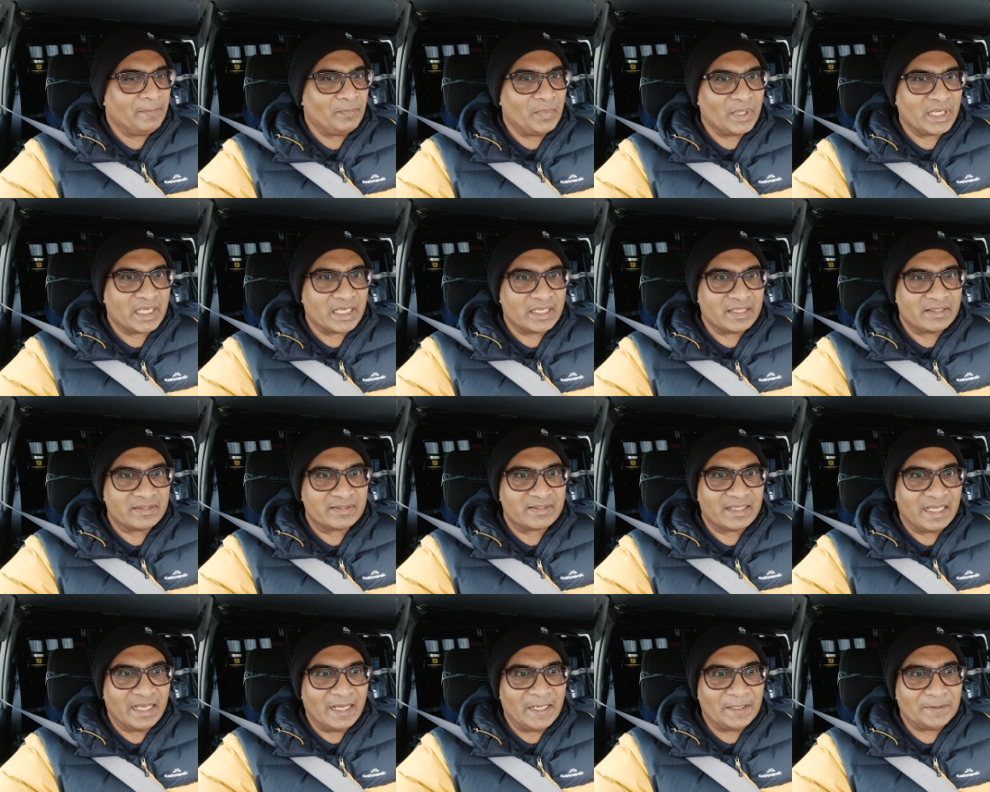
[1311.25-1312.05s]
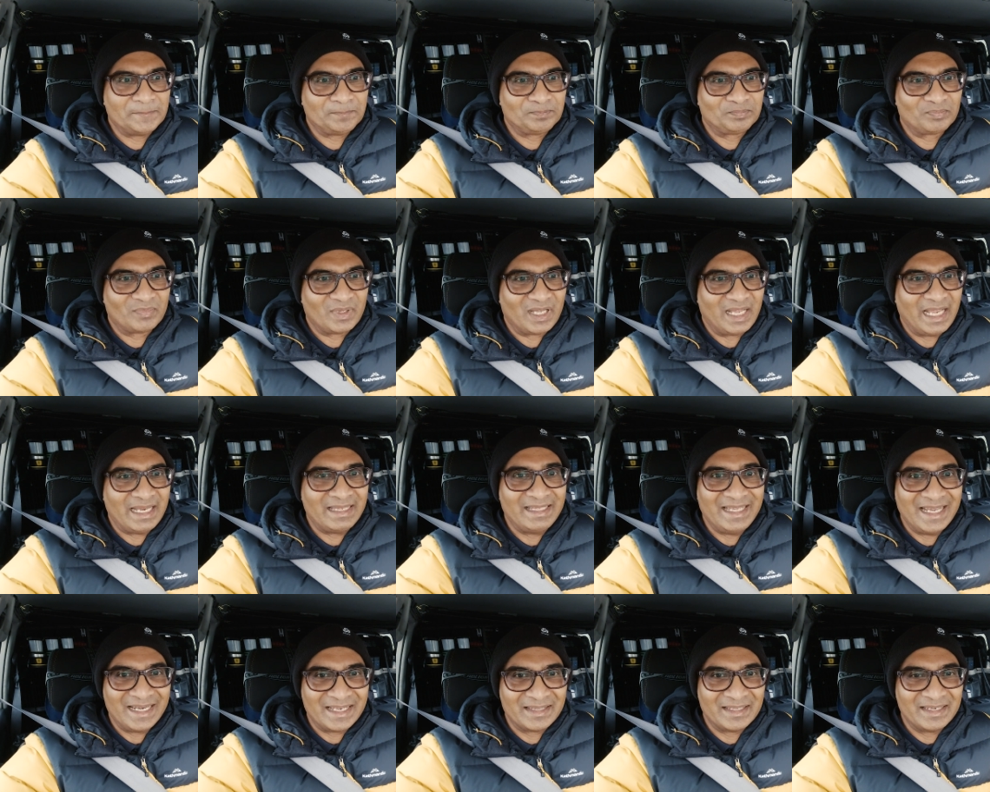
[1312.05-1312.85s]
because
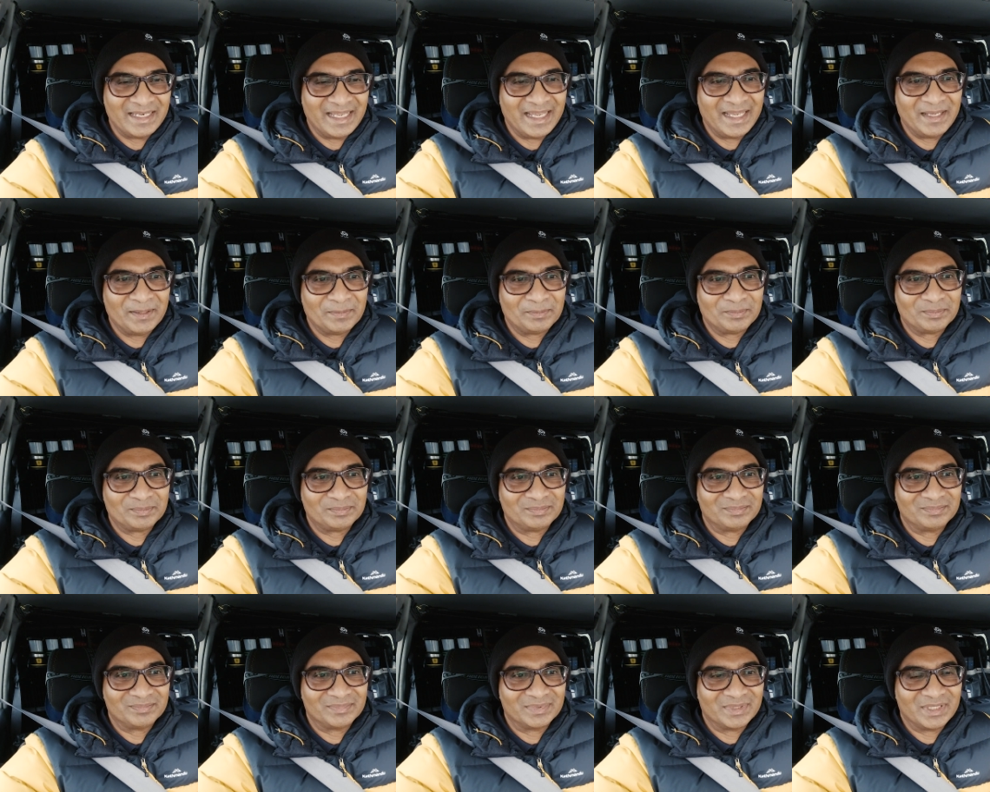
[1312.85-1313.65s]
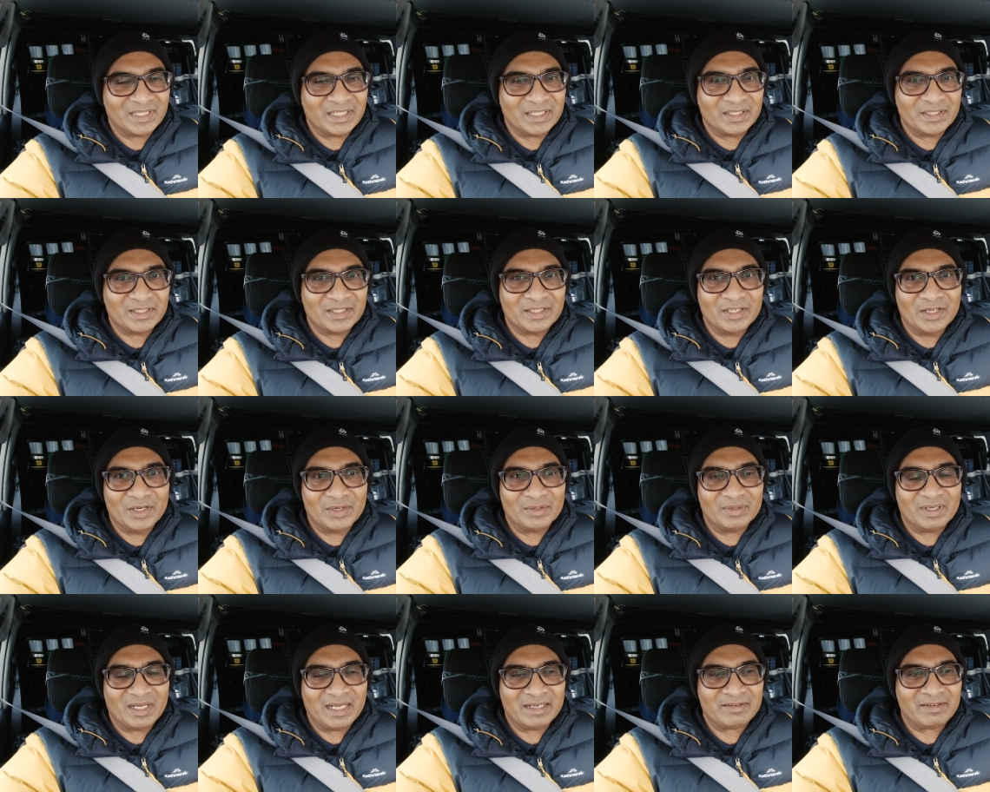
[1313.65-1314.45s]
at the end of the day,
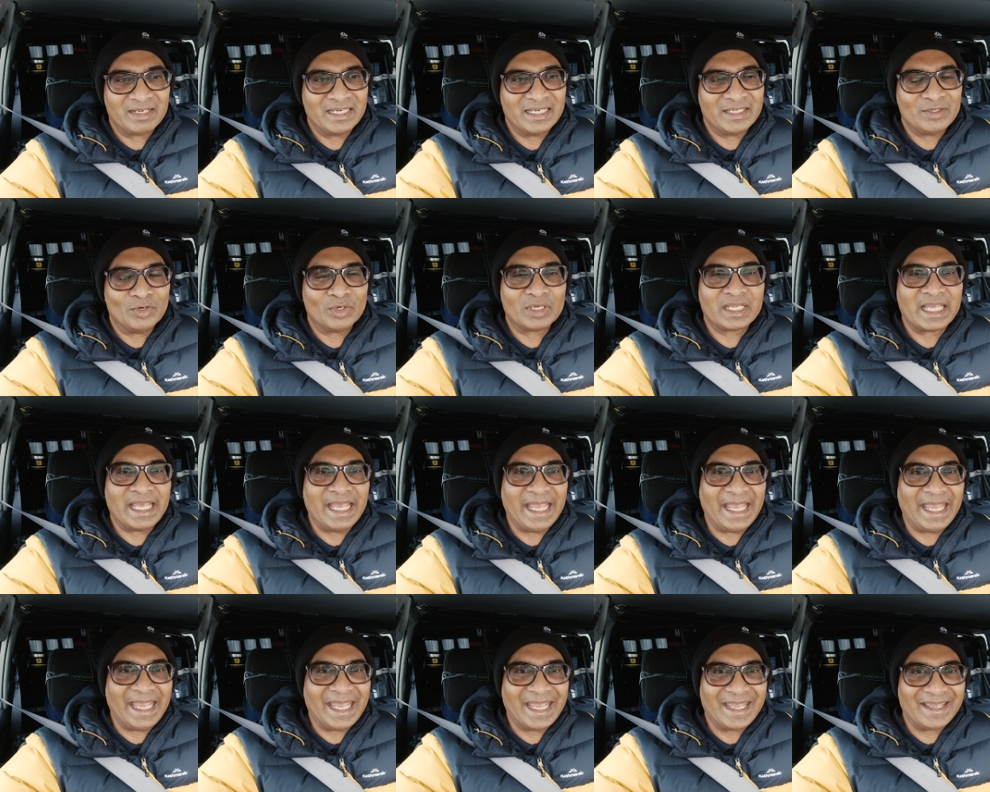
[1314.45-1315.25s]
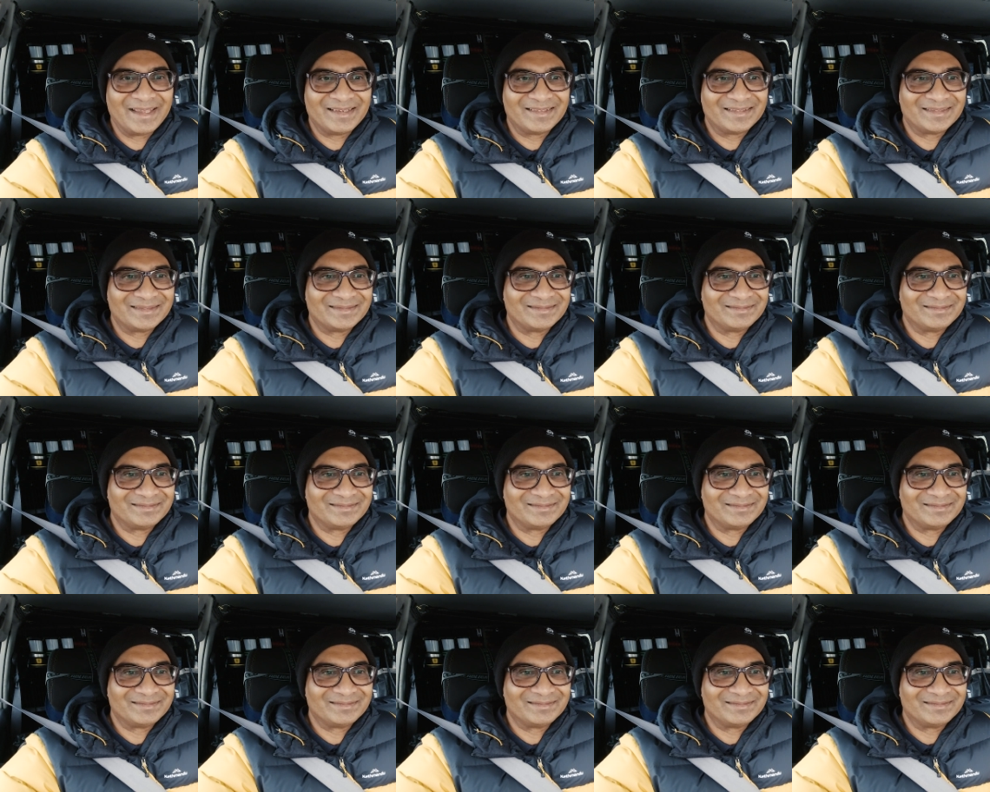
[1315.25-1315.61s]
I really don't care